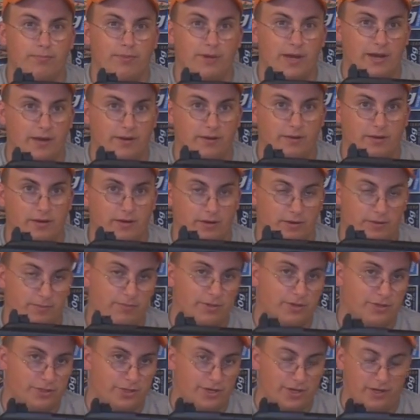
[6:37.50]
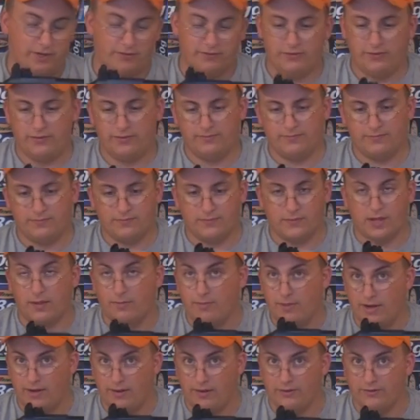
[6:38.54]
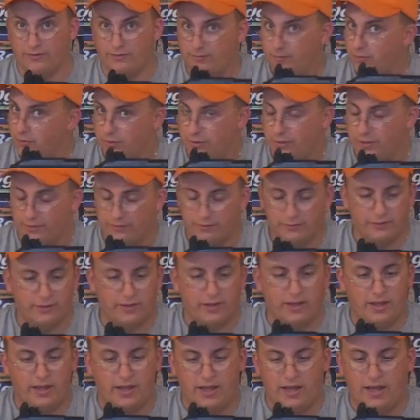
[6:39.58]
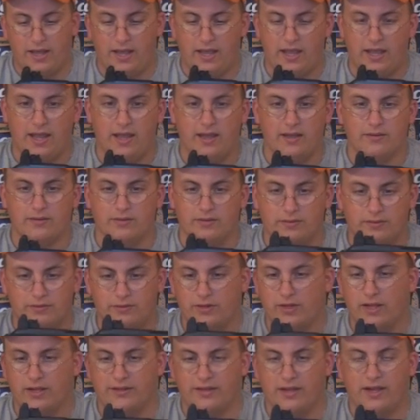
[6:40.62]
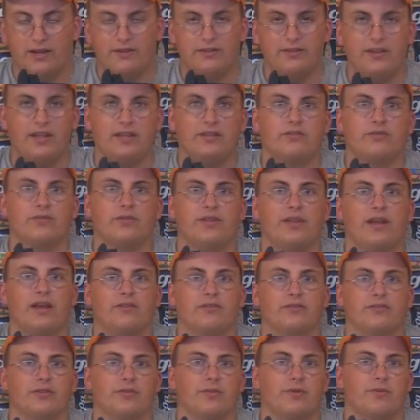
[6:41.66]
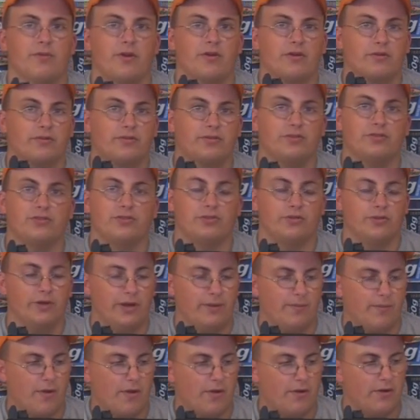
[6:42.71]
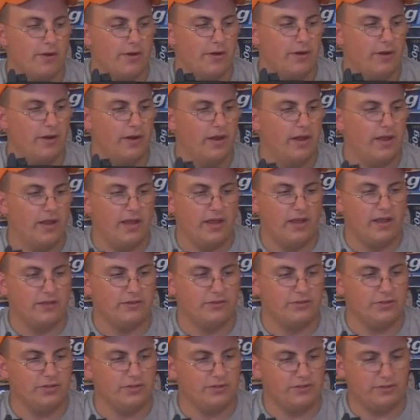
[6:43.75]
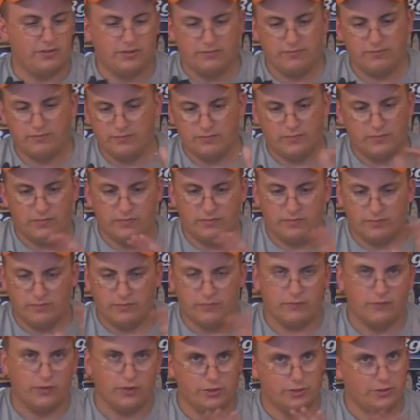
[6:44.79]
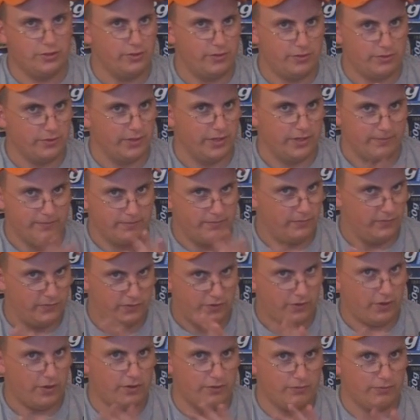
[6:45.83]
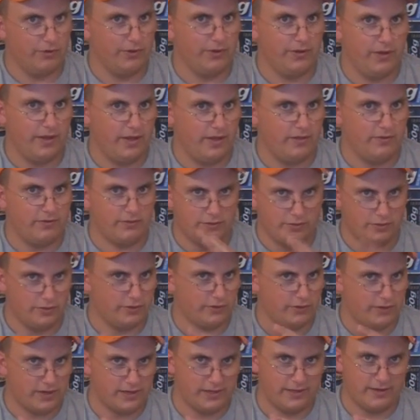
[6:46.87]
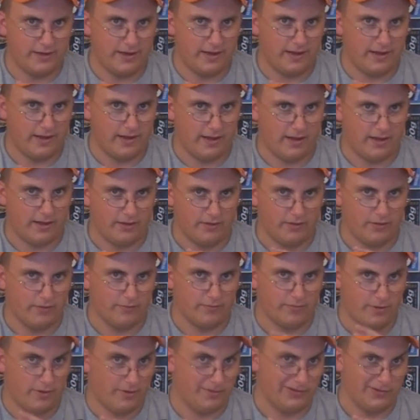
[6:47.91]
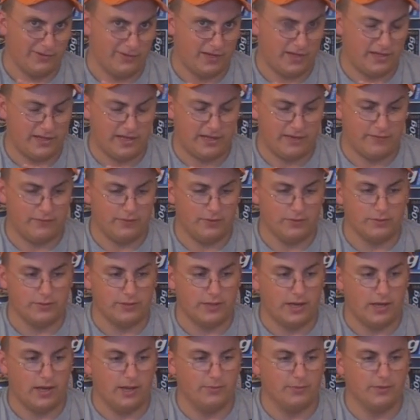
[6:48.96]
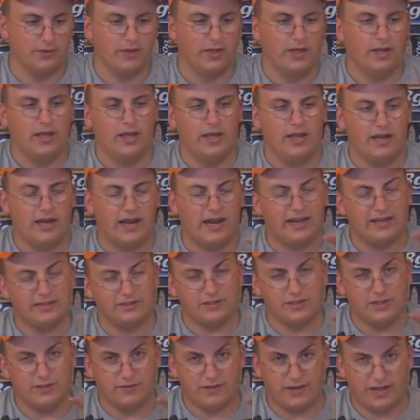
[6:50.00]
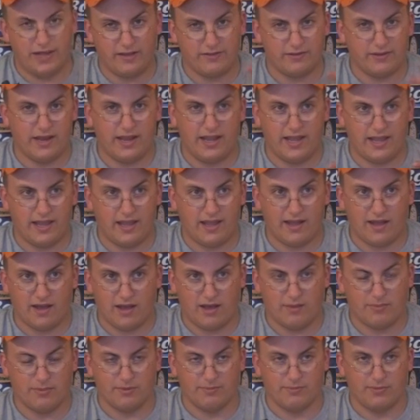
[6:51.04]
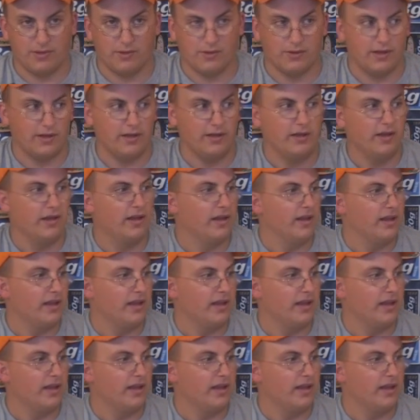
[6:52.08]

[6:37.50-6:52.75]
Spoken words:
bushings, not bearings, bushings. And it's got the ICS 3000 turbo motor, which is a great motor. It's just version 3. That's all it really is, just like an AK. I know I've probably said that a few times. It actually even has an AK hop-up unit